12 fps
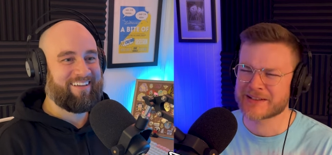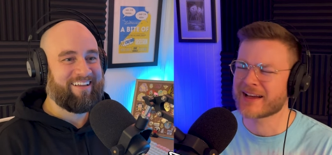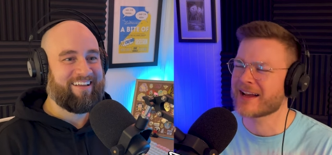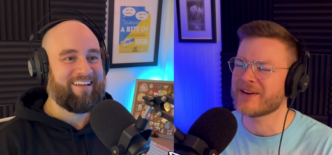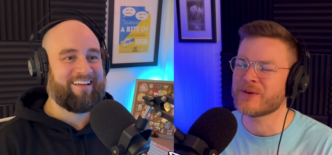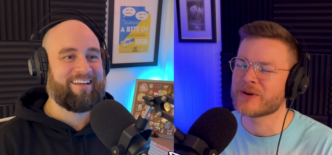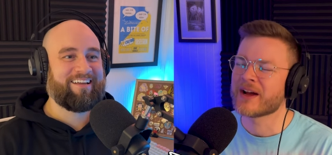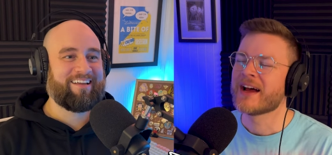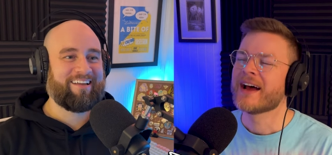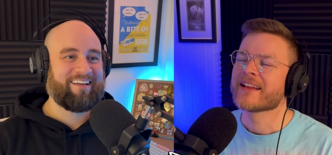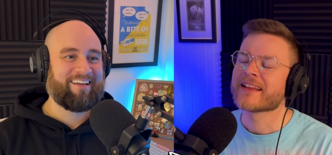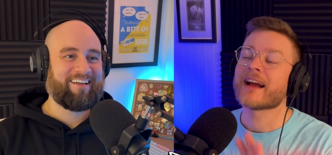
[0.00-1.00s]

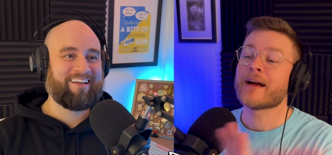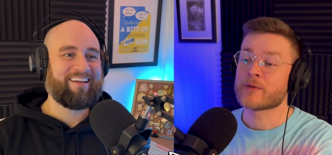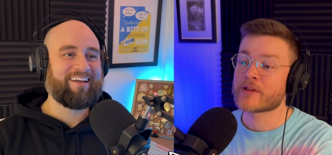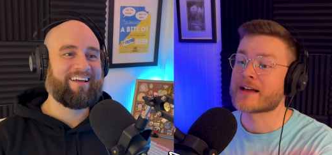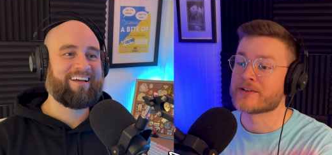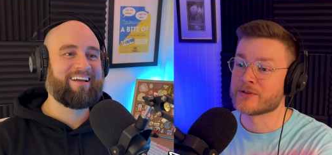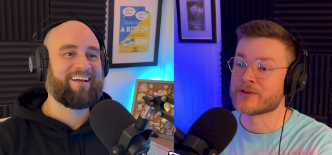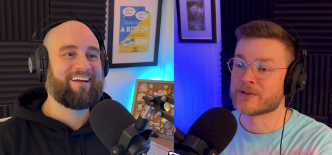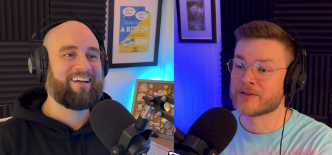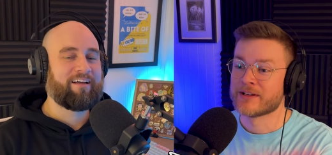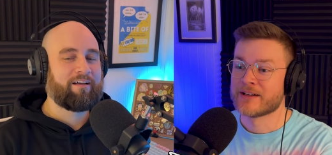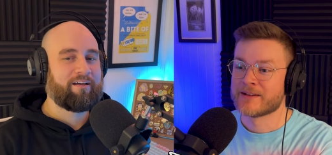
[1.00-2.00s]
Speaker 1: I'm glad you
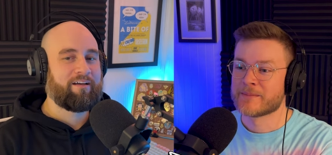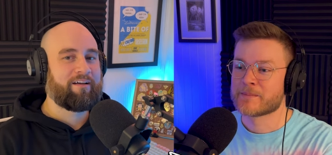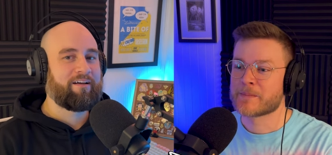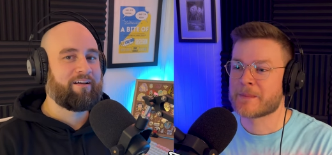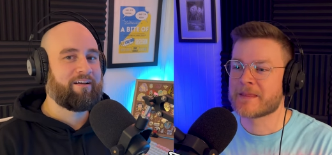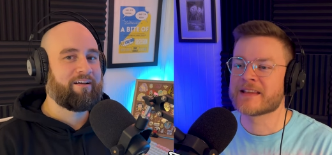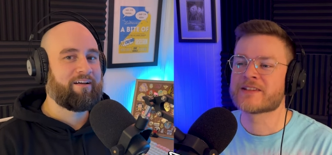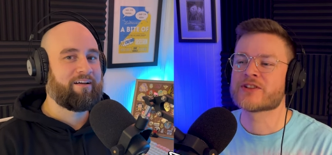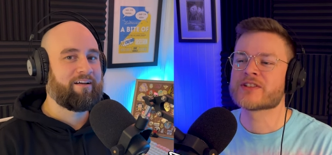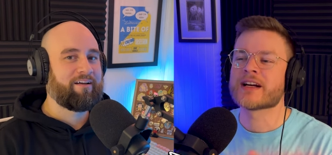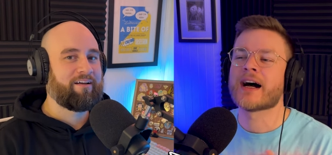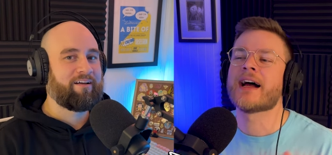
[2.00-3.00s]
do. It's
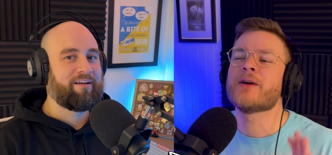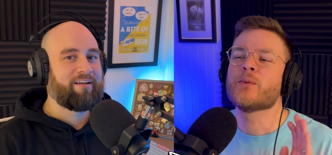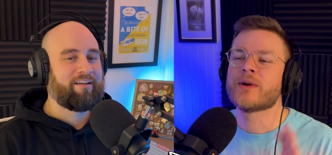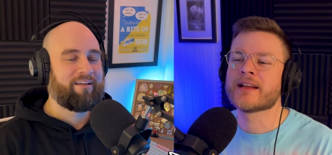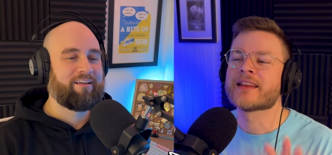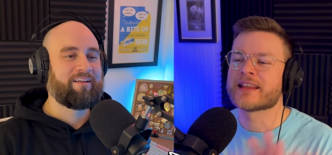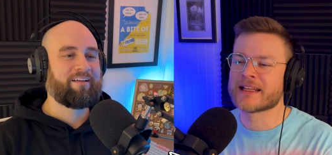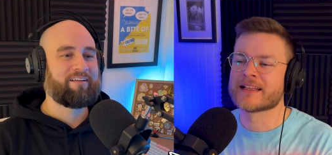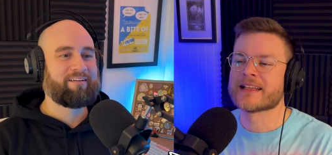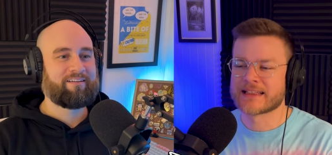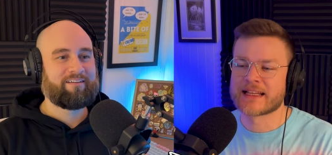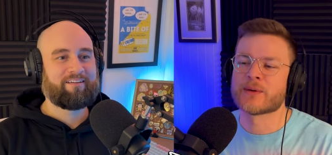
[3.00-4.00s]
just, I wouldn't
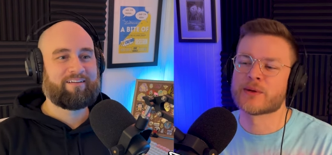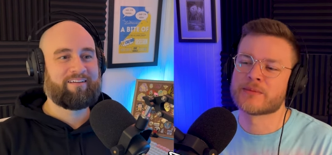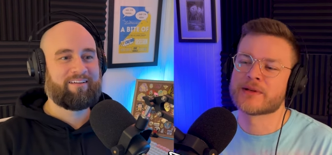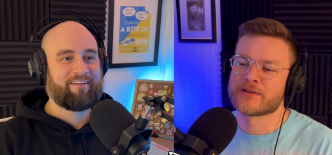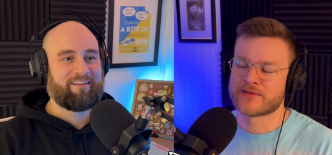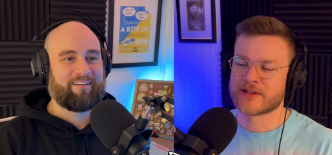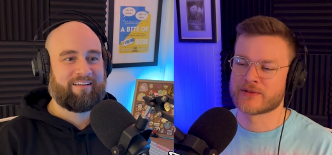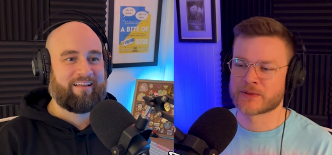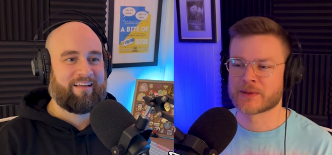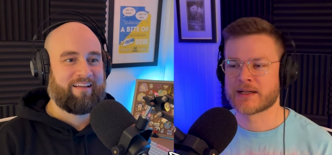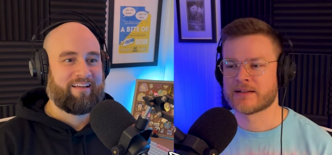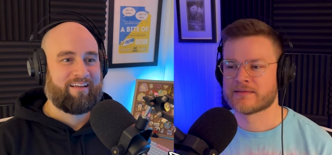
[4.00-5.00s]
think that that would be your favorite
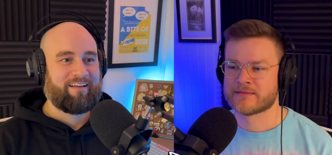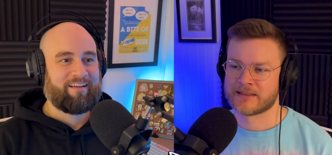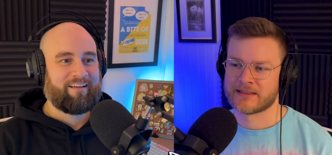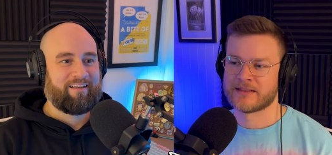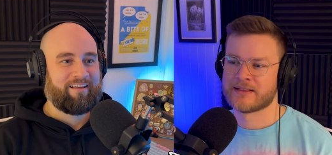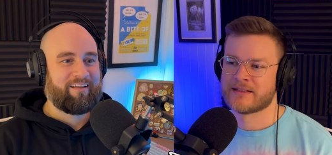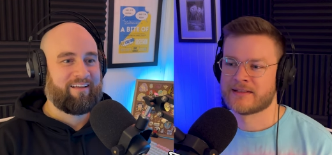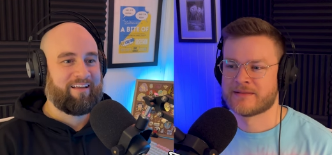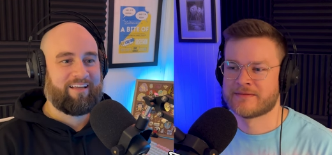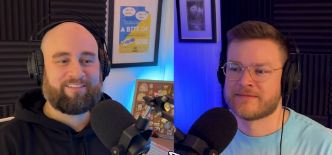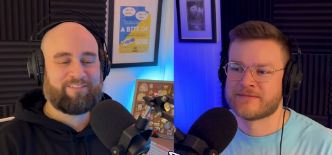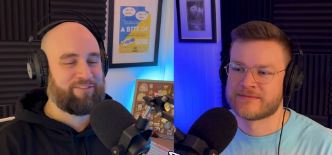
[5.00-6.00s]
ride.
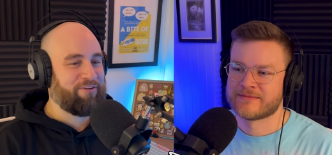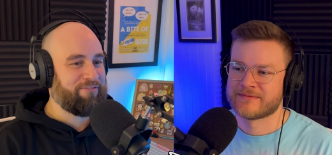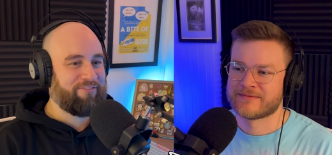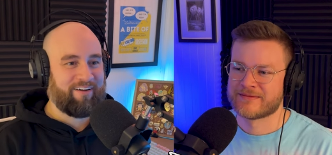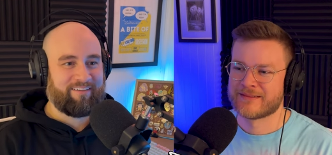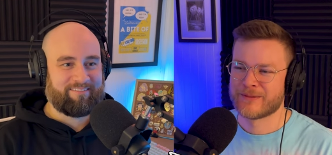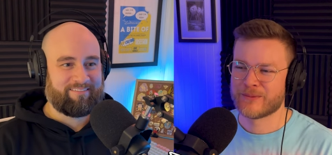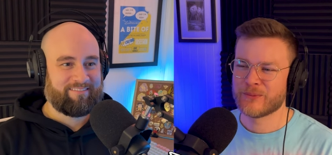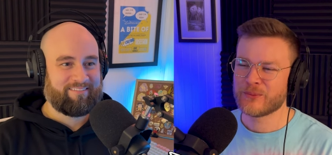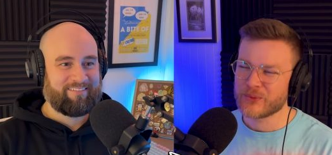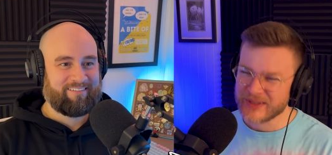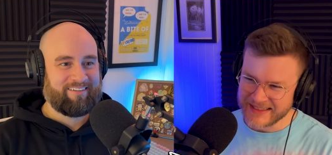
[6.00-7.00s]
It's
Speaker 2: so fun.
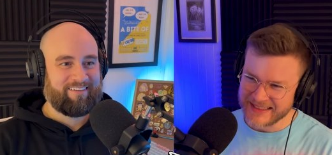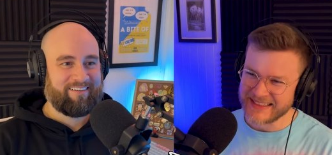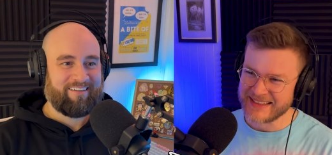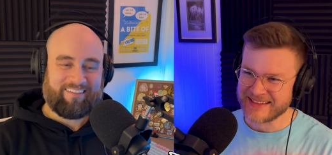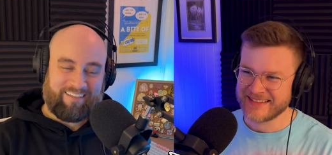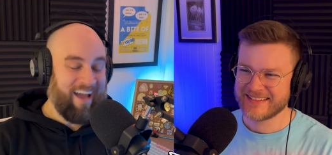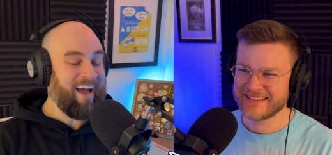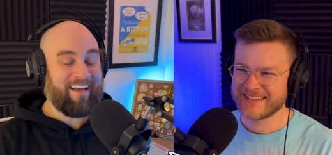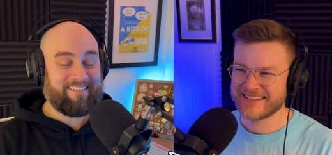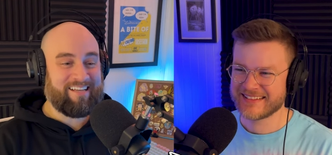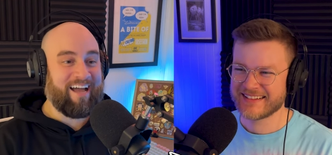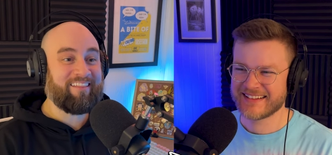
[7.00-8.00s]
Really?
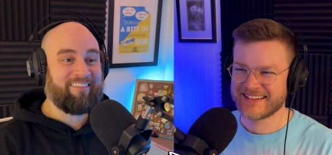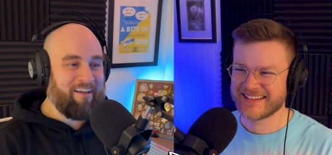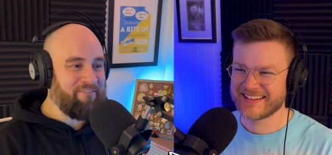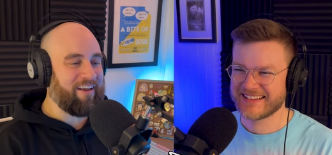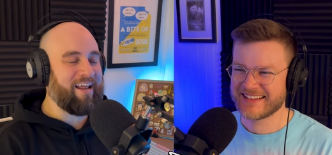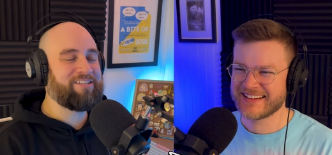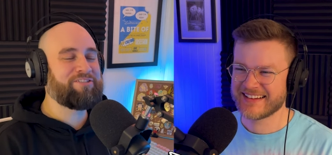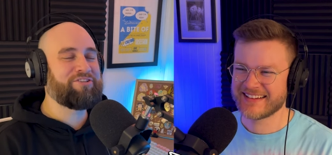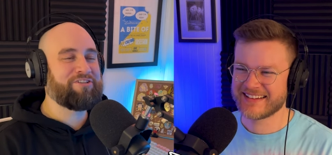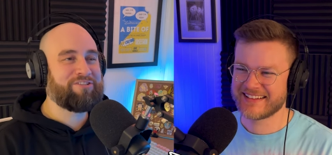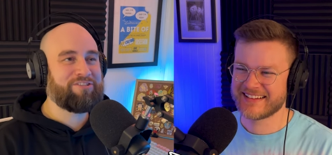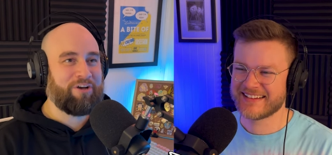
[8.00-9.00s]
Yes. I love it. It's
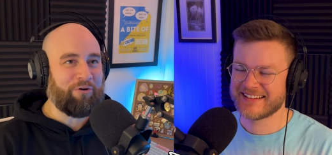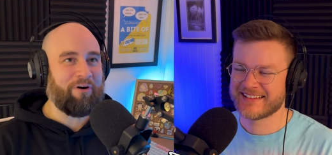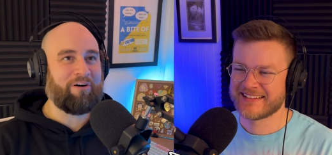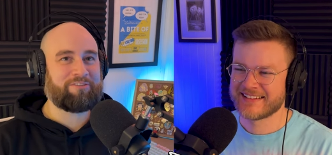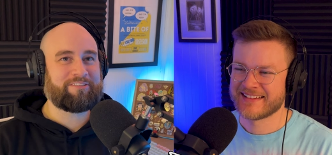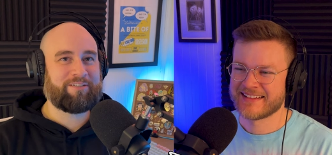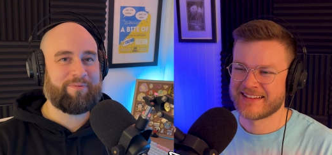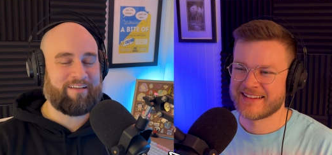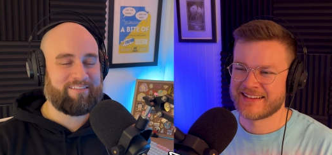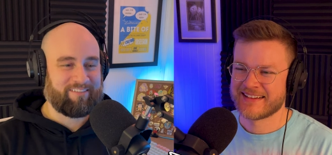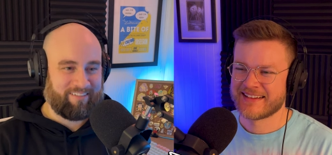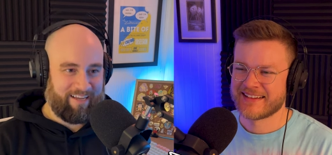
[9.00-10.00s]
just so wholesome
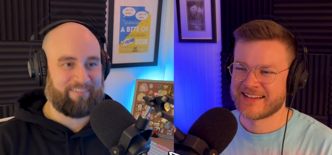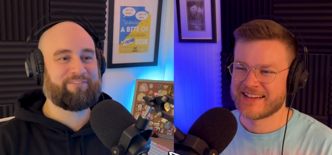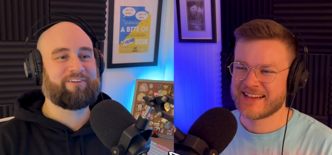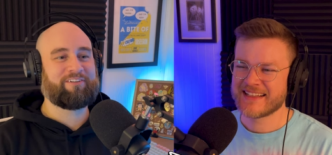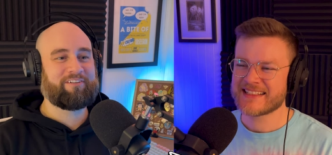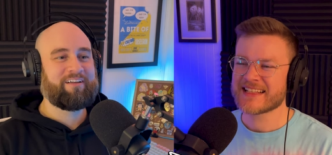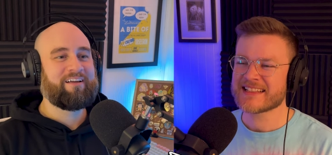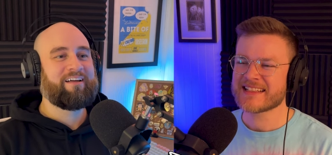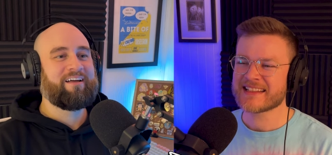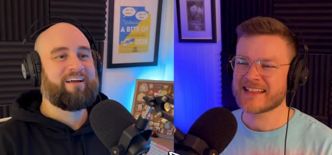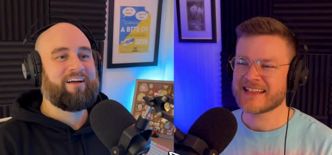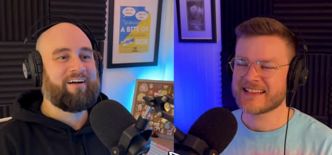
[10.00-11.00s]
and delightful. It
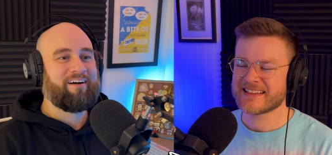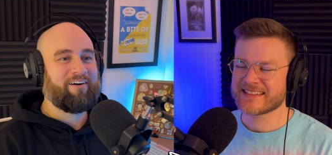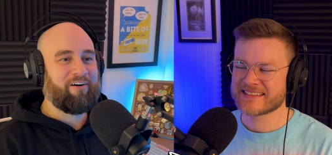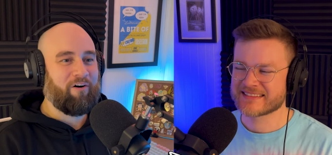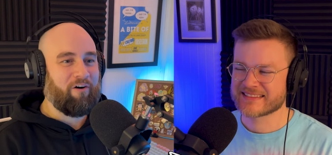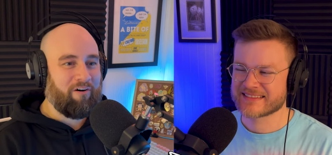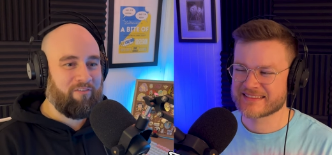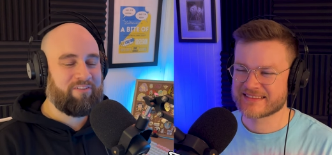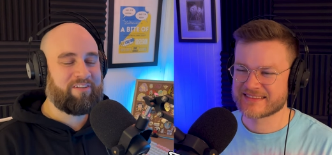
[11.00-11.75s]
doesn't like all the